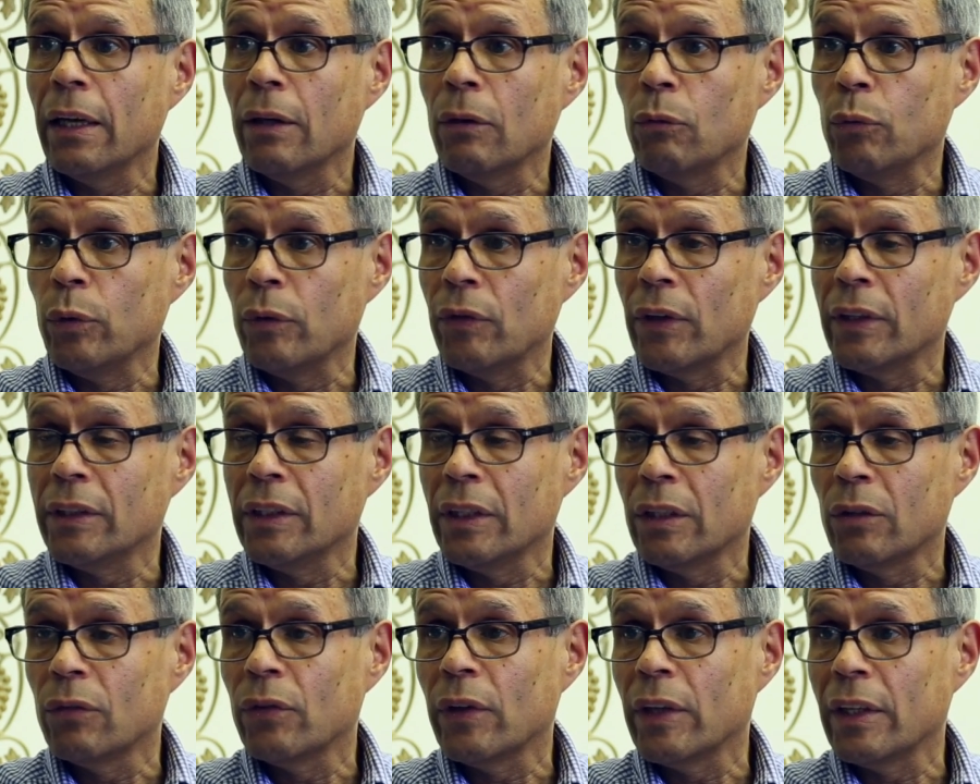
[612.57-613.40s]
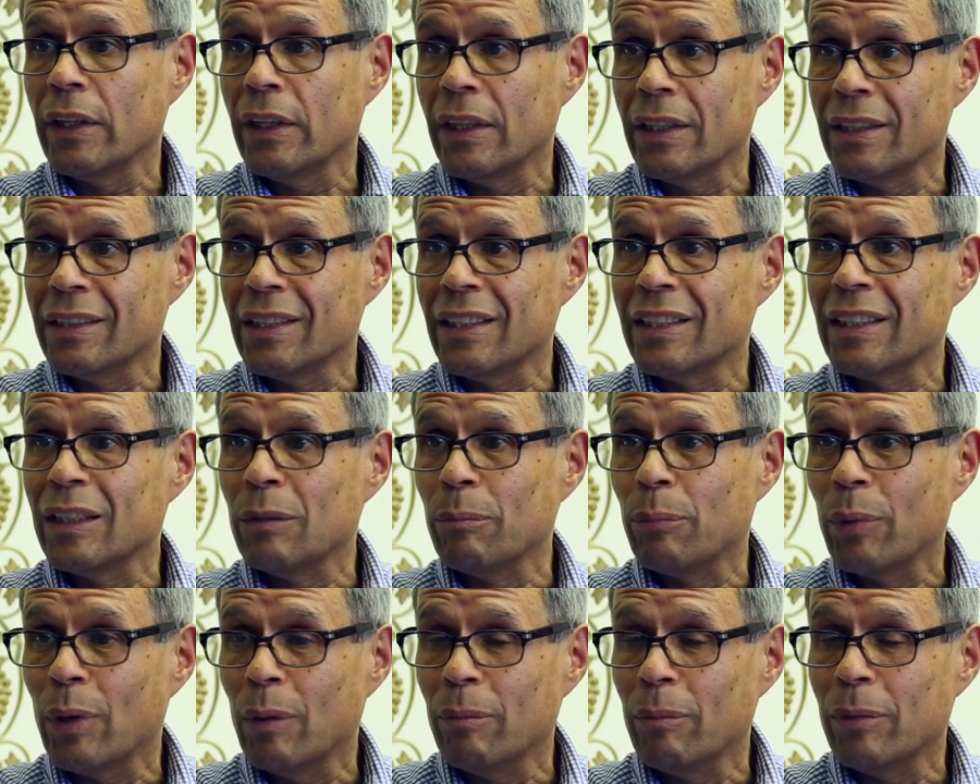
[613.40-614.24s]
we've identified in
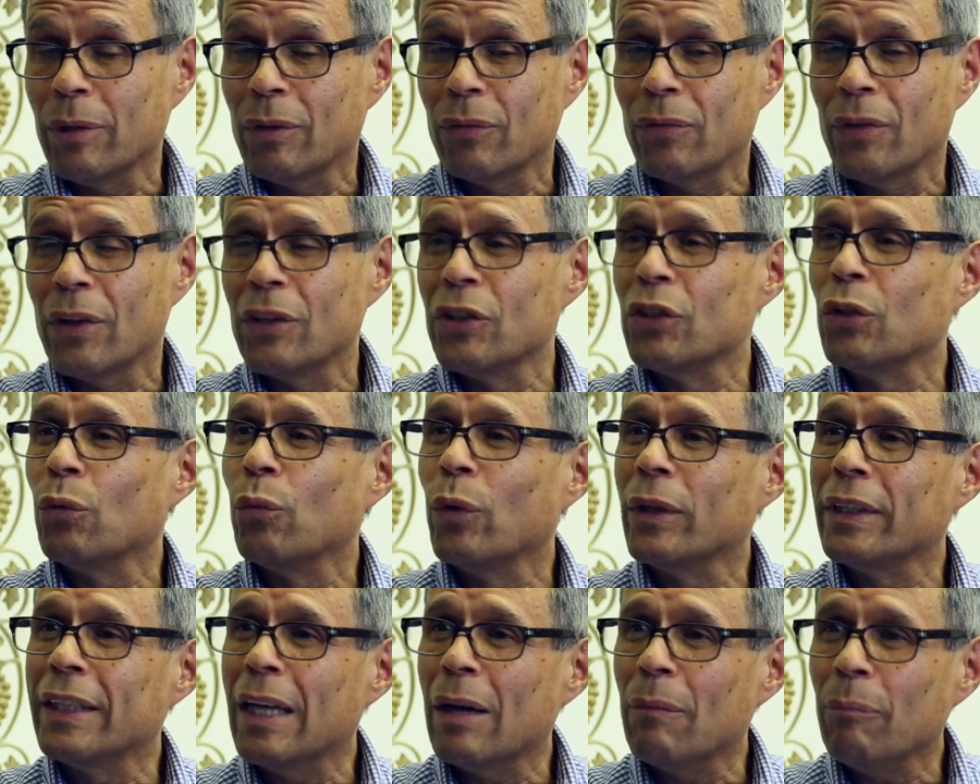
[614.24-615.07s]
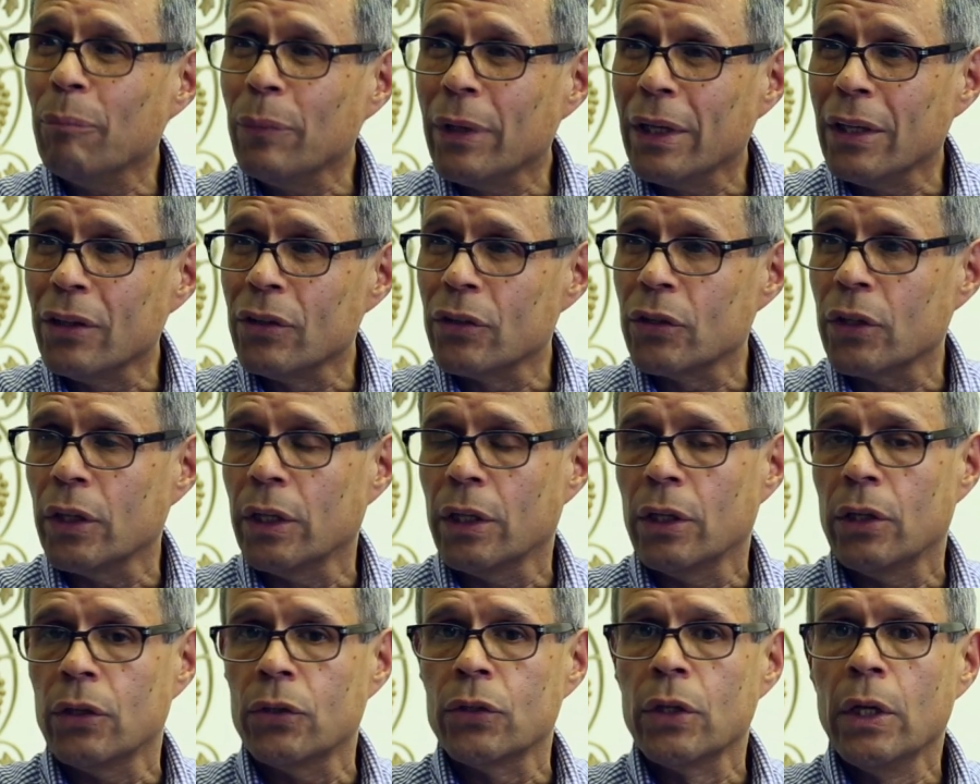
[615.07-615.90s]
existing public funds, and what that means
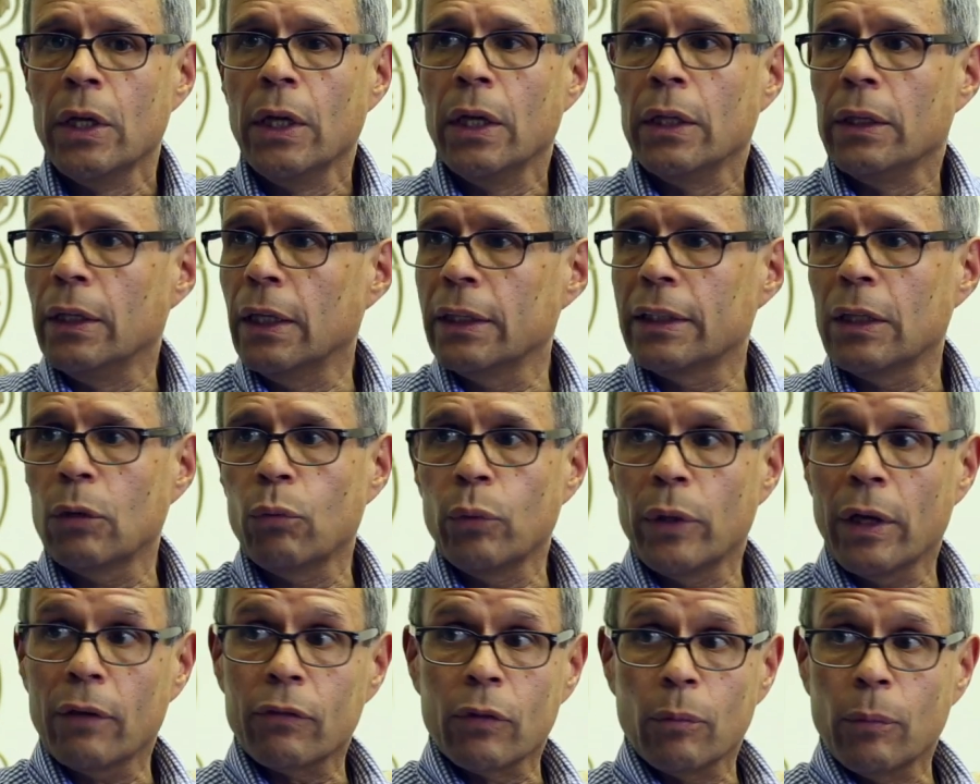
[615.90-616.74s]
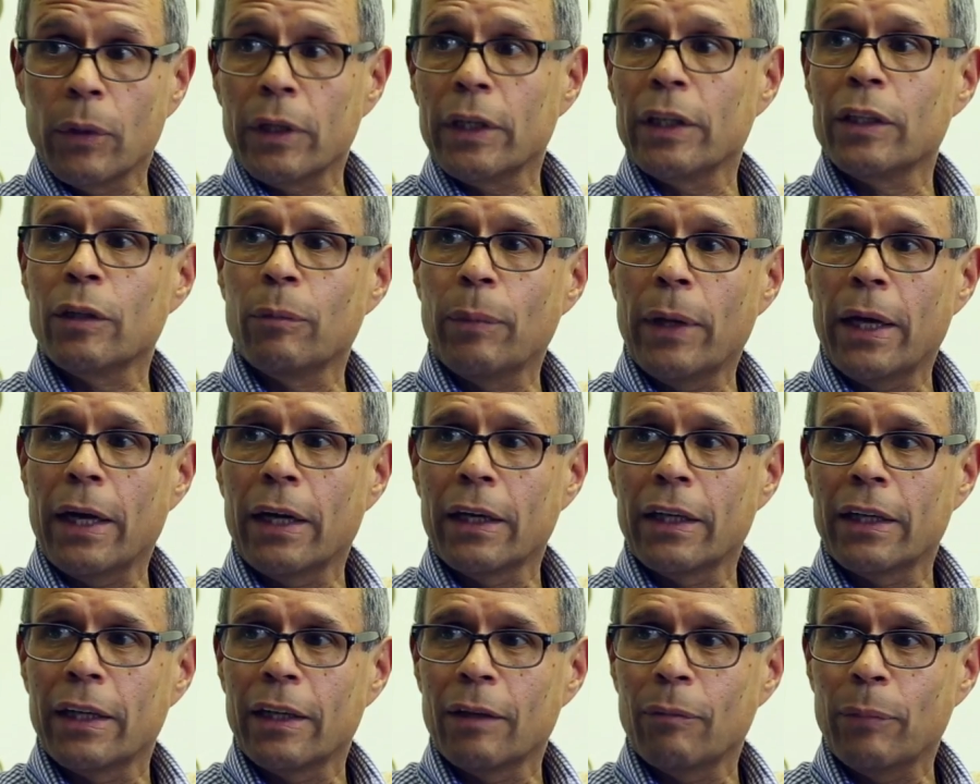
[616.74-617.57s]
is not that we have the money in the bank.